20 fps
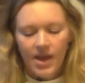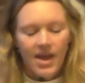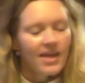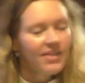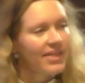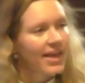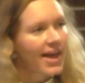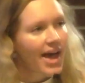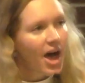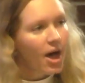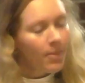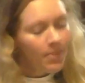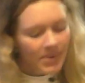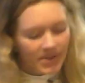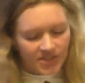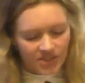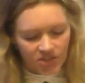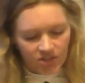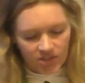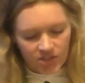They help
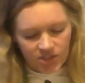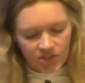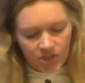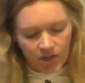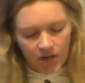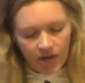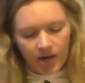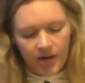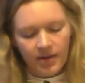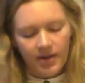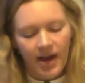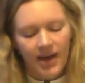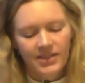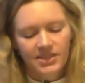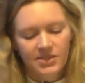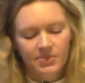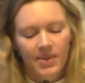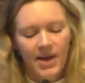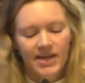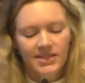us discern
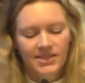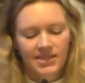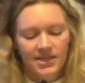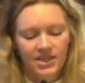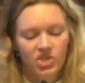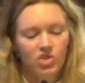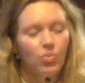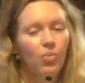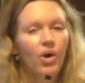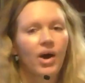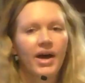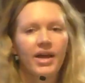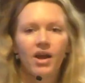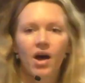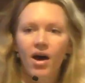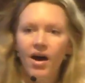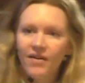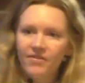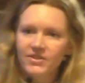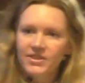God's message, one
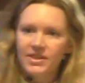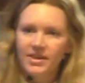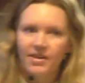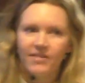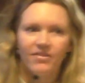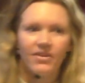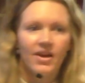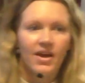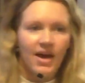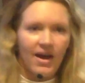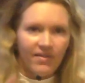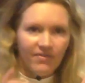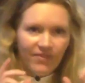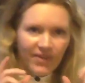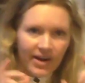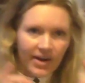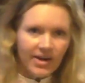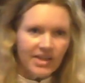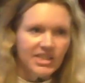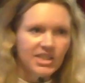often of a
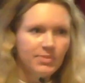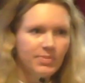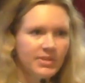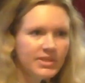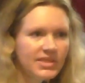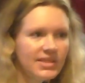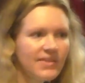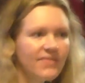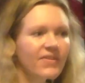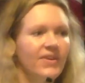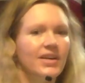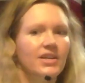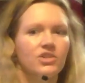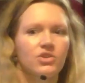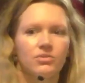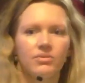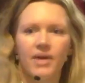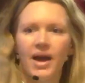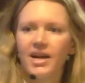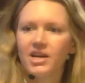very specific
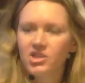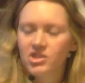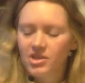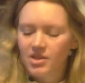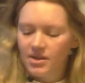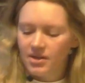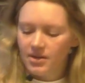direction.